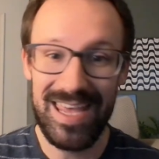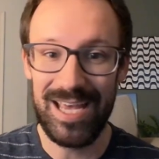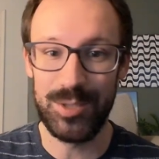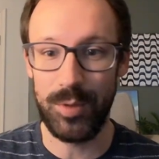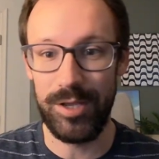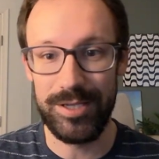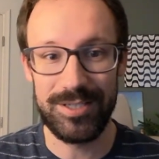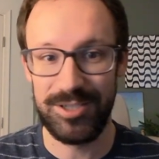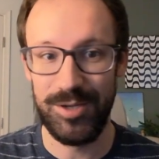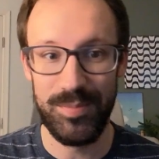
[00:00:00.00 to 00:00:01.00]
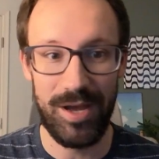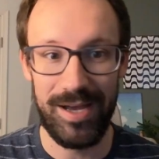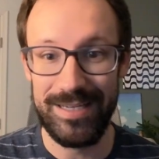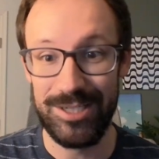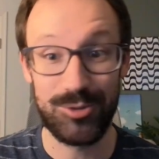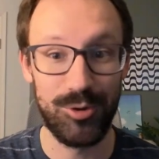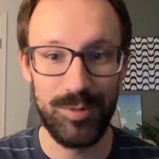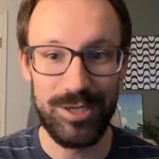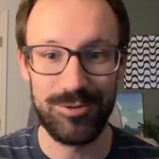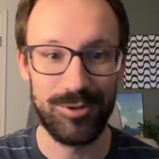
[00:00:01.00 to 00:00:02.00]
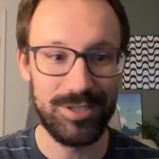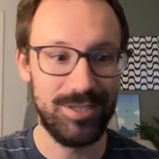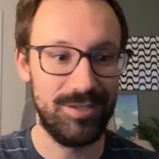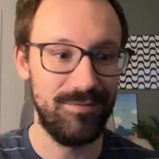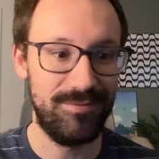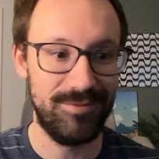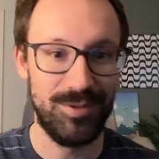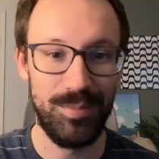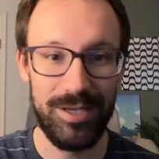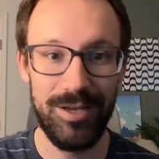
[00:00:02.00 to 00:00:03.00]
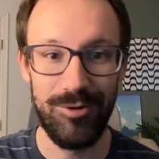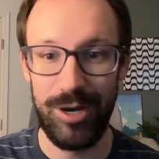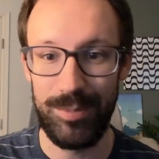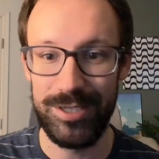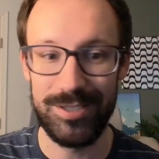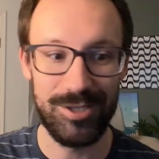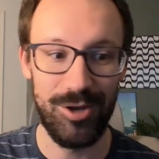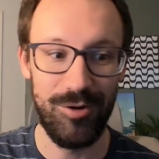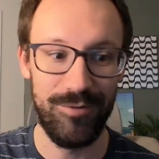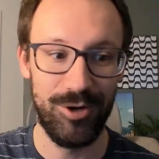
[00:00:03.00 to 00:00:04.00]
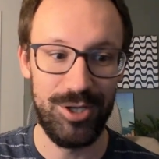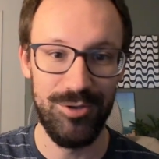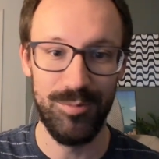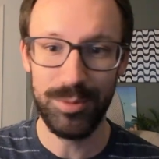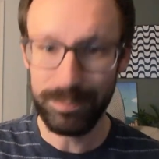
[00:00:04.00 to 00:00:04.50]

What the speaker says: as well as some Discord resources of some great places to go for a cube.